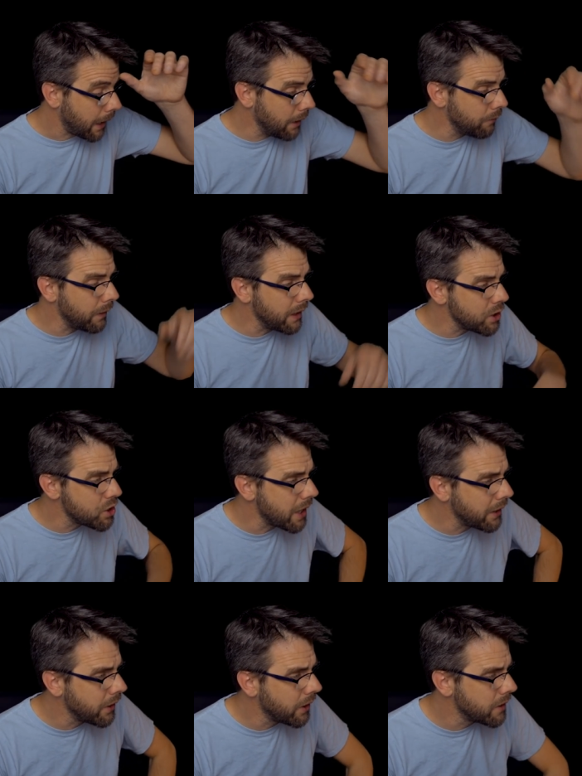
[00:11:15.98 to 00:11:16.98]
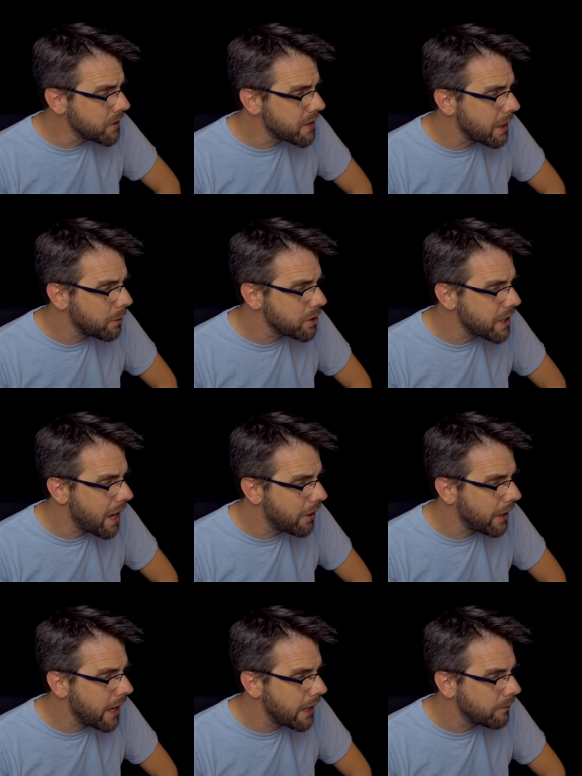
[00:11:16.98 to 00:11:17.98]
Infinite genders, they were
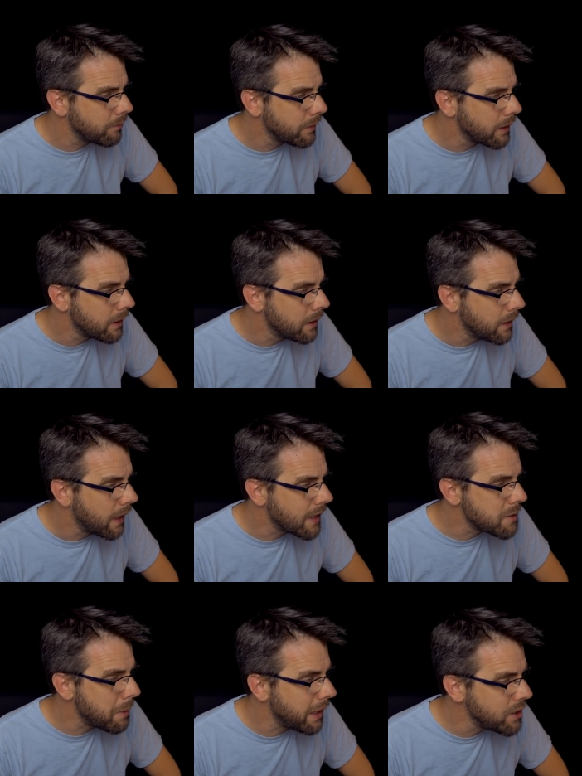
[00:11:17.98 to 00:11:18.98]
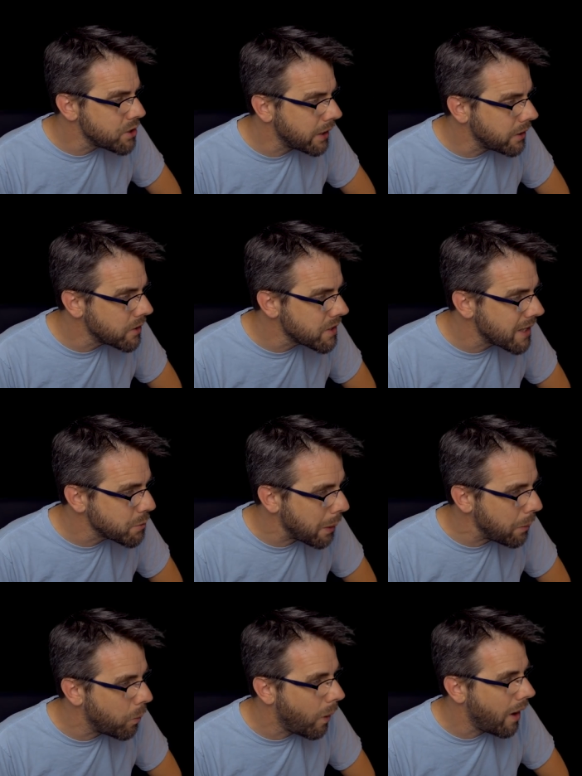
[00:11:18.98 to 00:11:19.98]
shouting. As many genders as
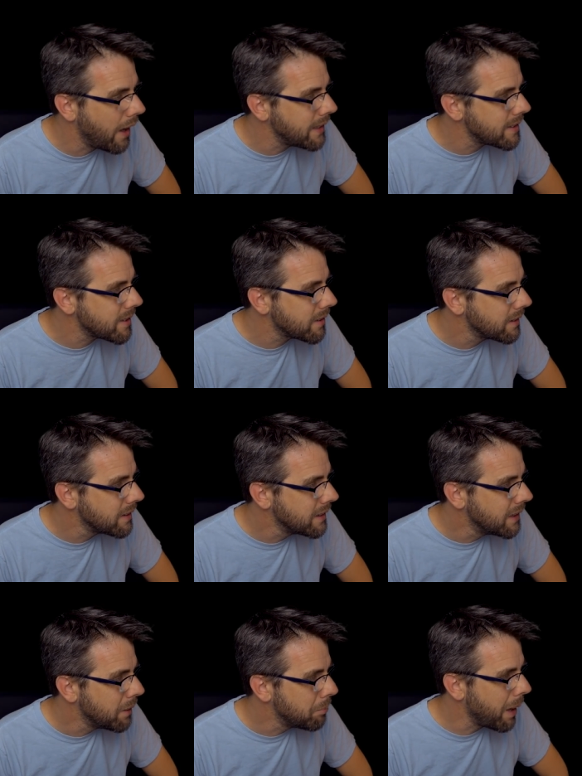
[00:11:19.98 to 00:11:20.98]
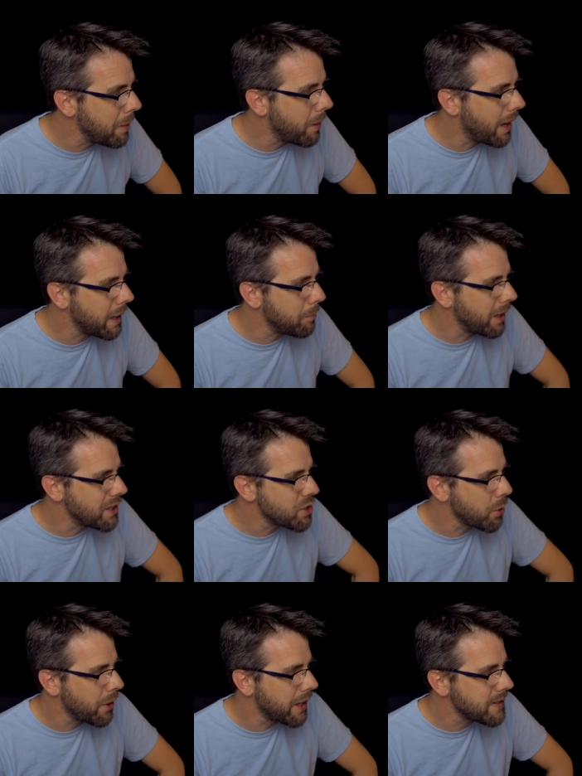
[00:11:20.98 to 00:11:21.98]
we want. My body, my
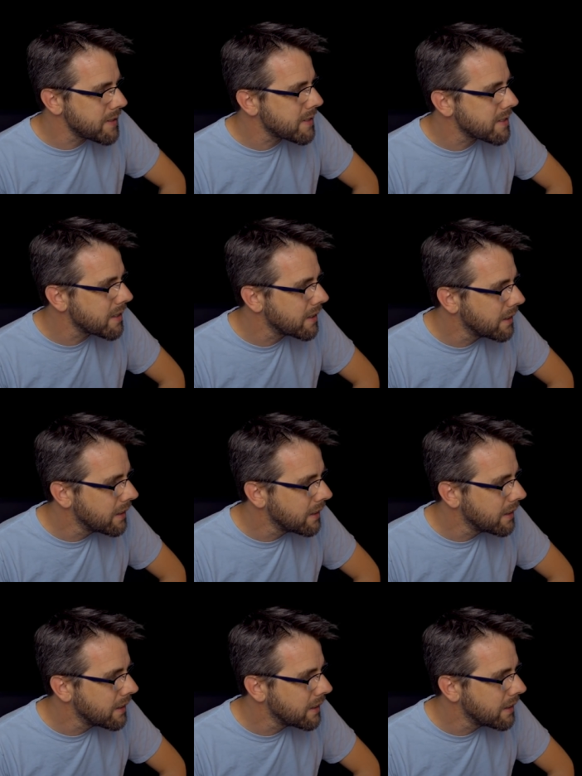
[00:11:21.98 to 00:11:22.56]
choice.